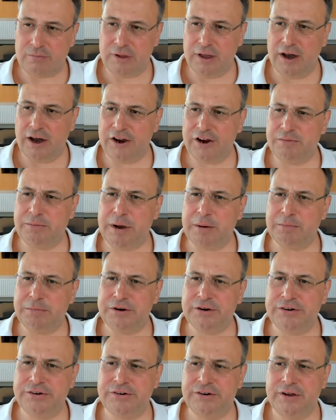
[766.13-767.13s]
I
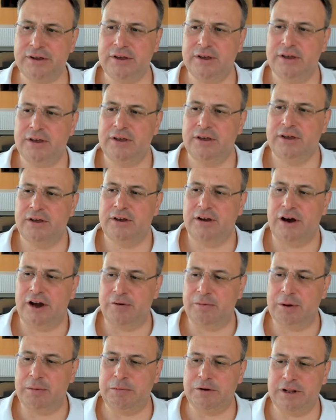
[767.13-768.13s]
remember
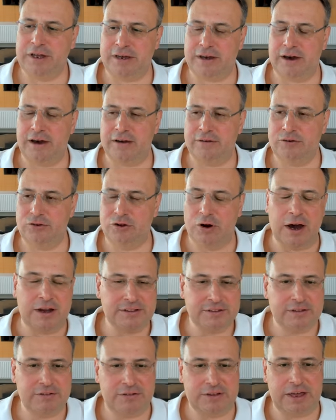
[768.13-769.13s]
like I
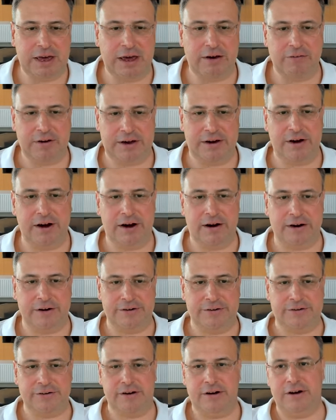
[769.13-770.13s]
didn't even have a car.
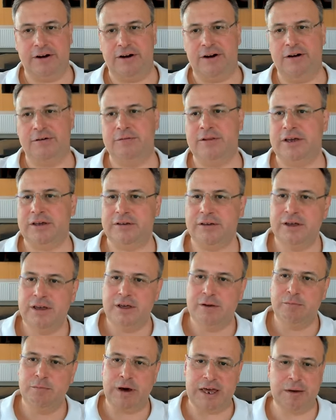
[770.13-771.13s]
Like
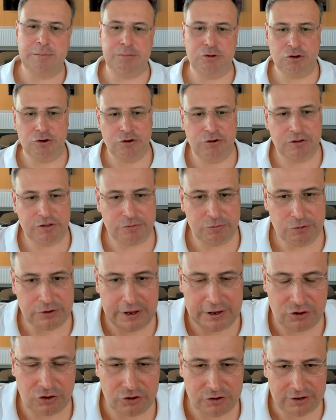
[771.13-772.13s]
my employees would
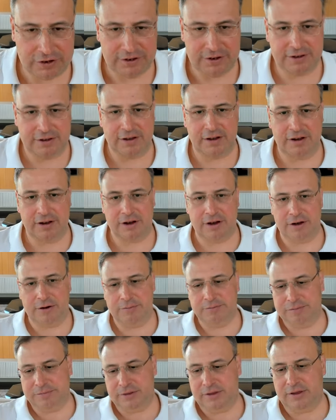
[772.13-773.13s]
actually
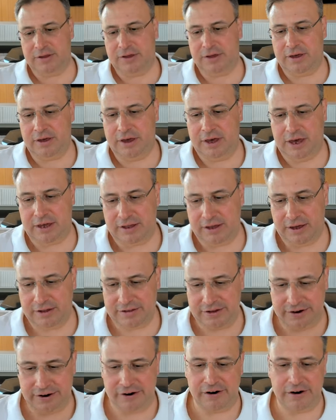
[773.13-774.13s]
had a
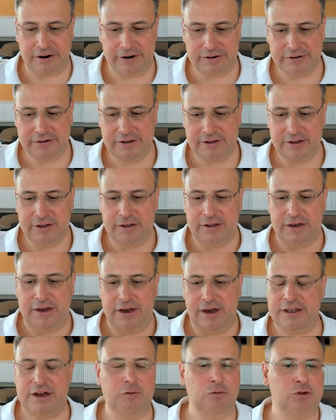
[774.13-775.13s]
car,
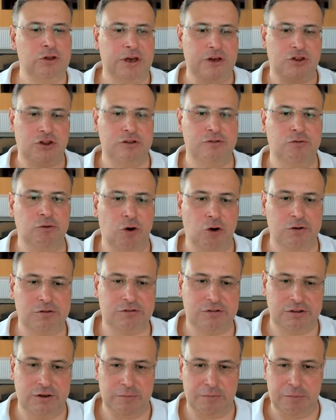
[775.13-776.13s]
and I would actually walk
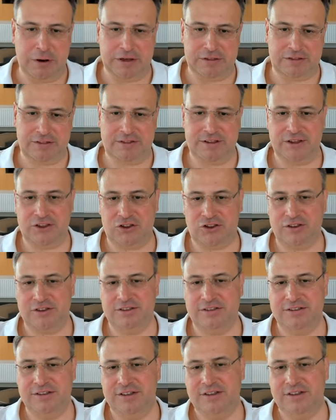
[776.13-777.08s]
to a bus station.